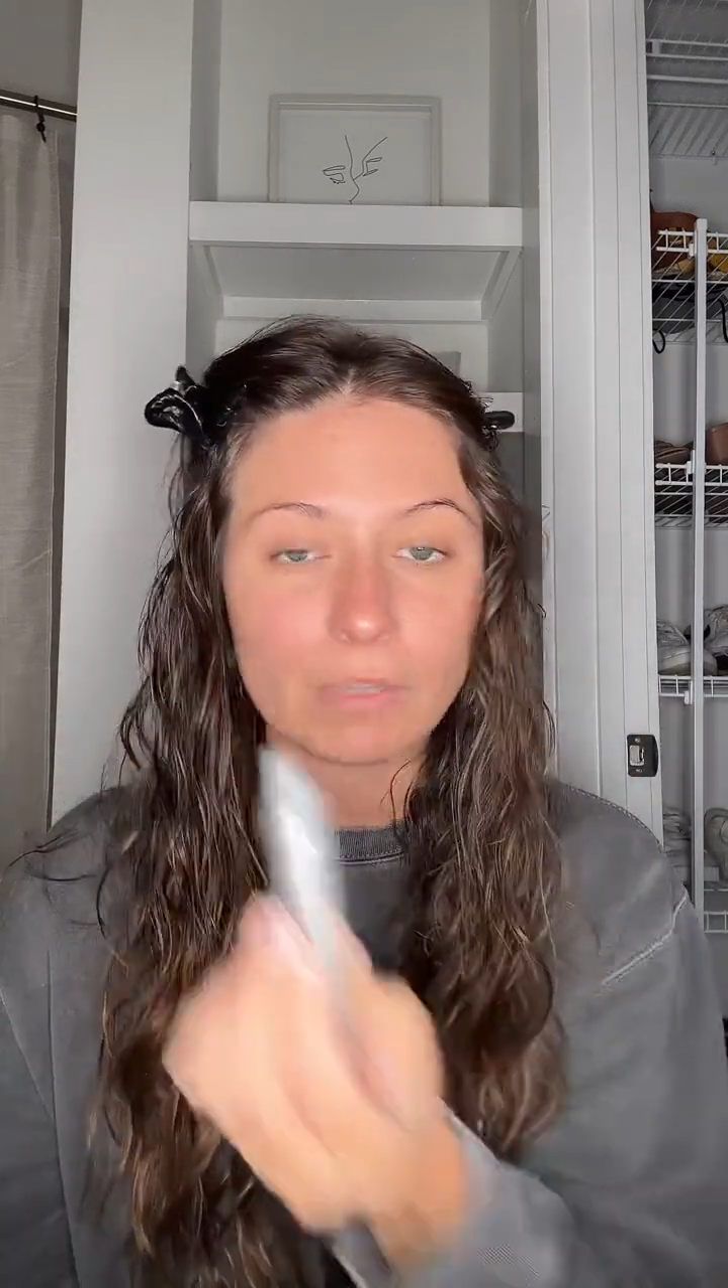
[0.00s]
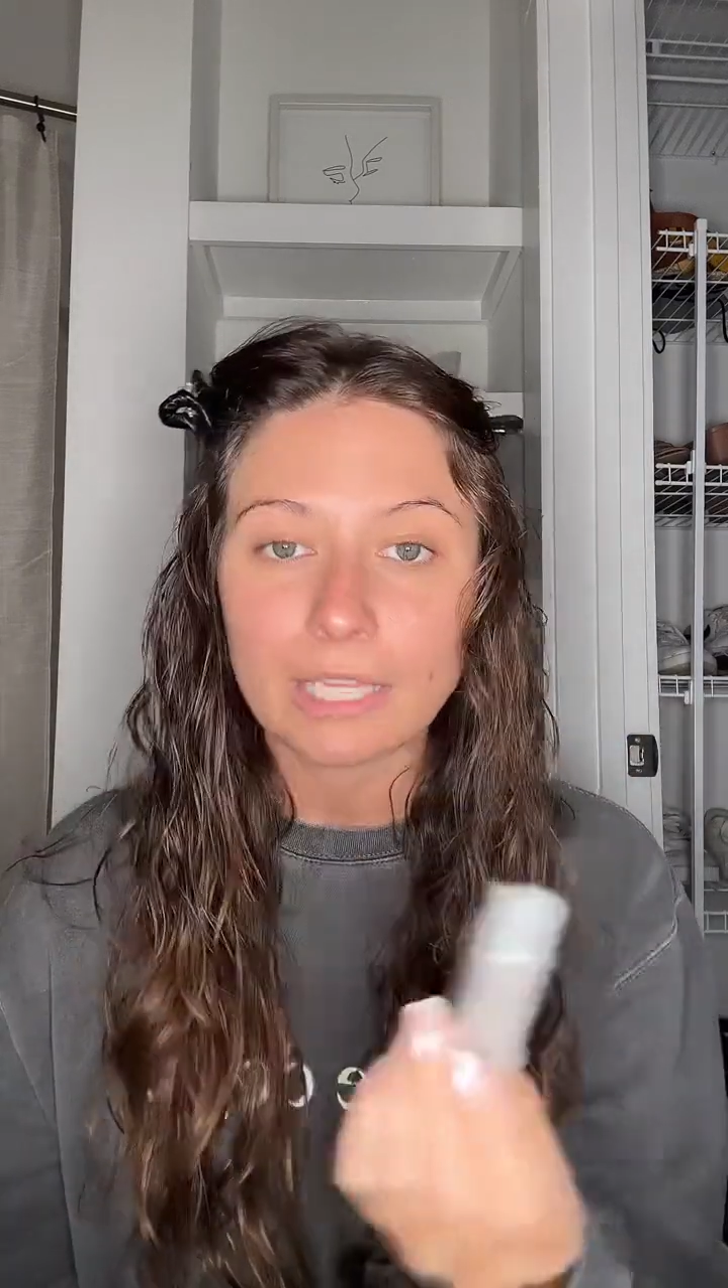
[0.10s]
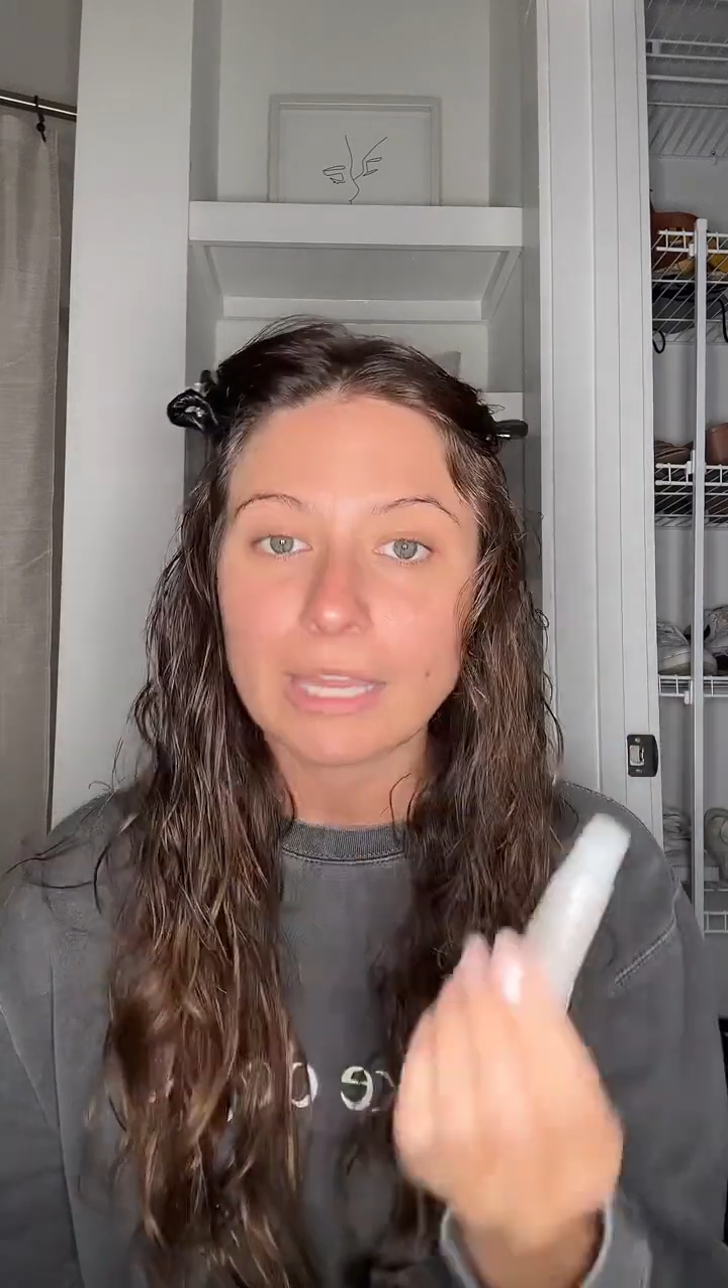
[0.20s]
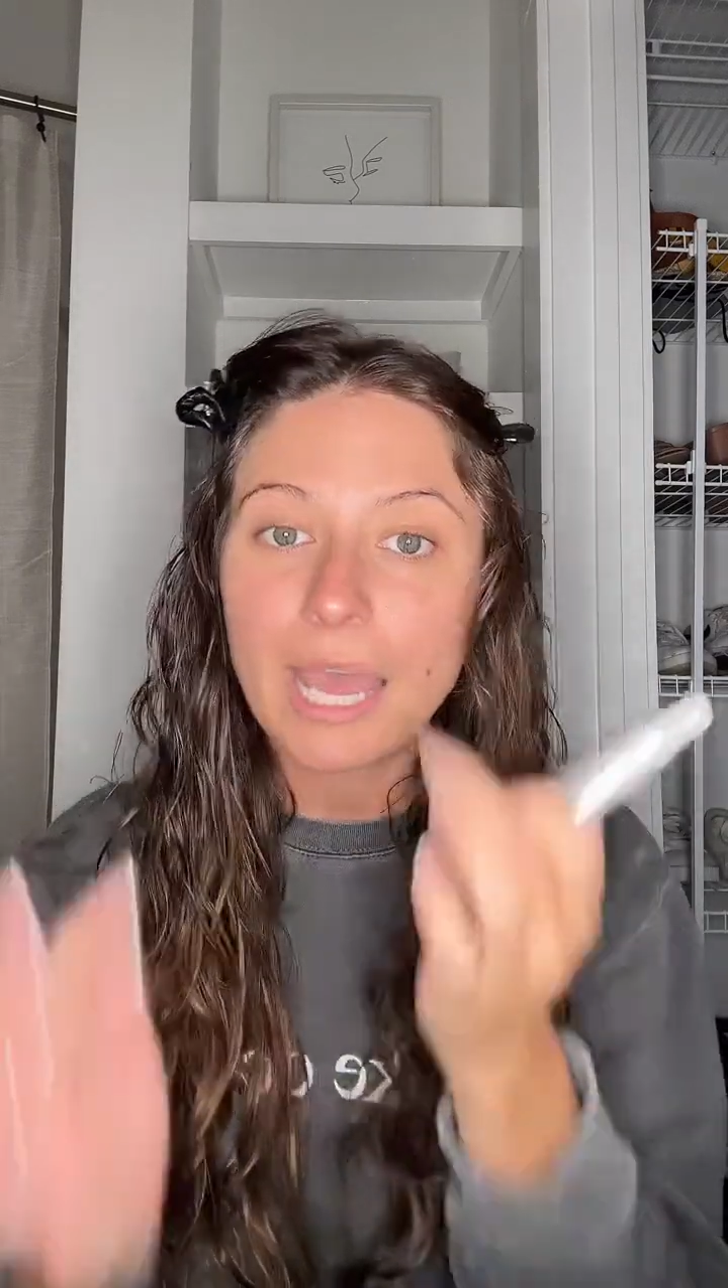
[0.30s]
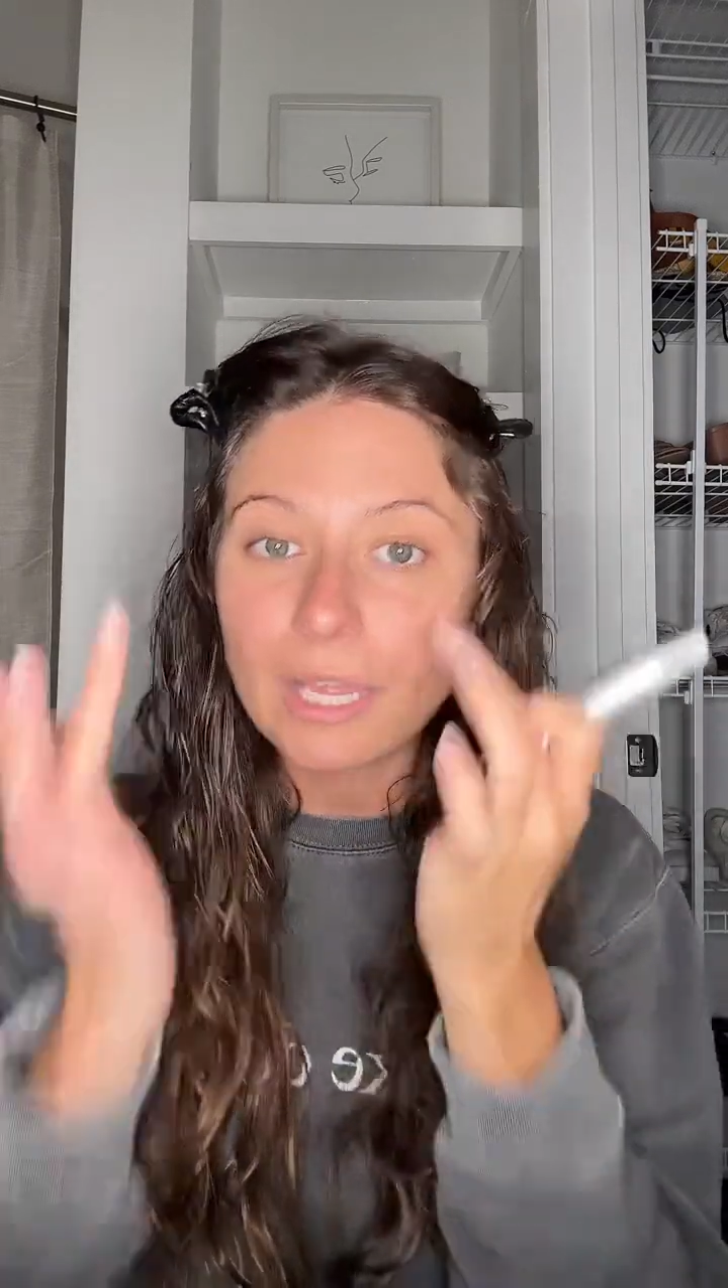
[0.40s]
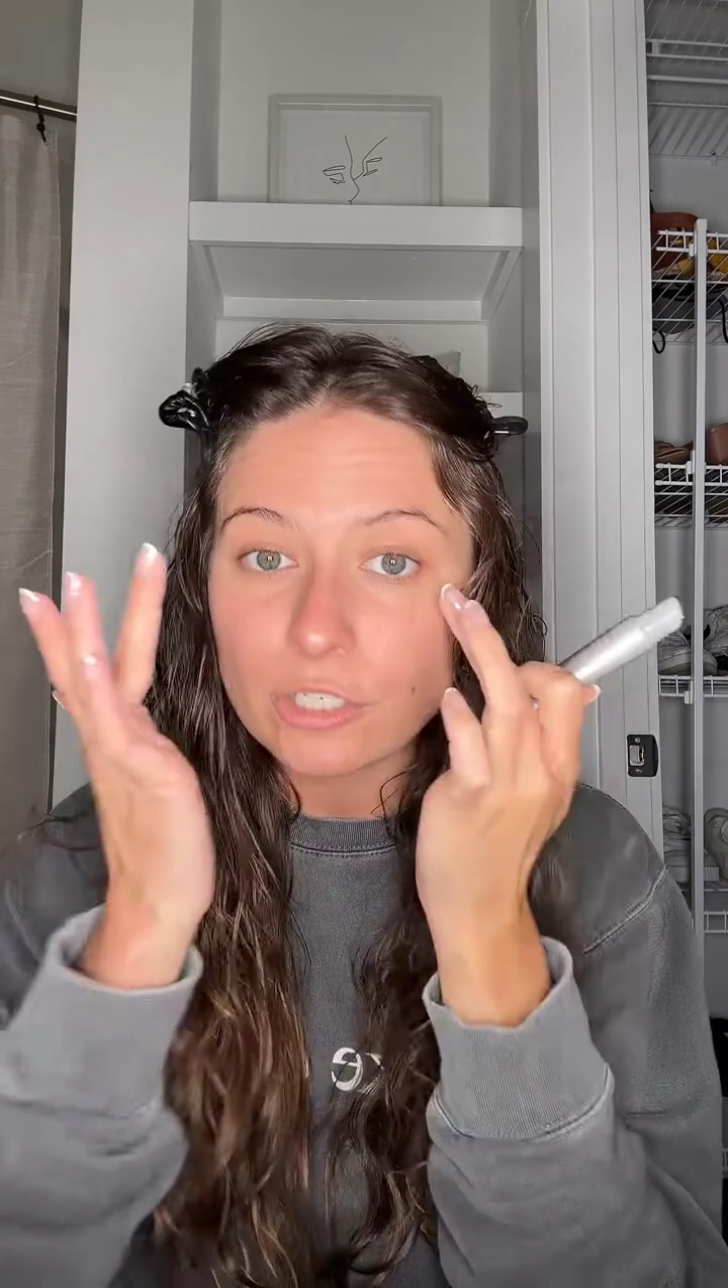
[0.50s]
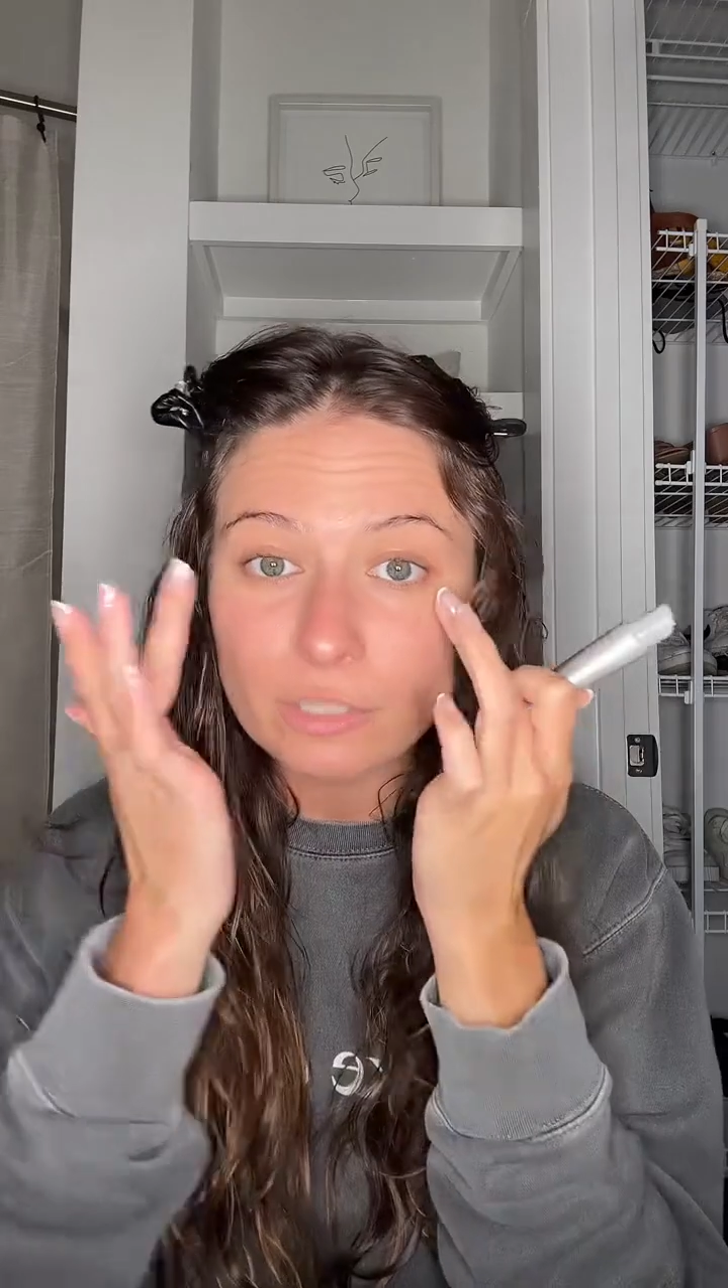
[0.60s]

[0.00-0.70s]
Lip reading: like that.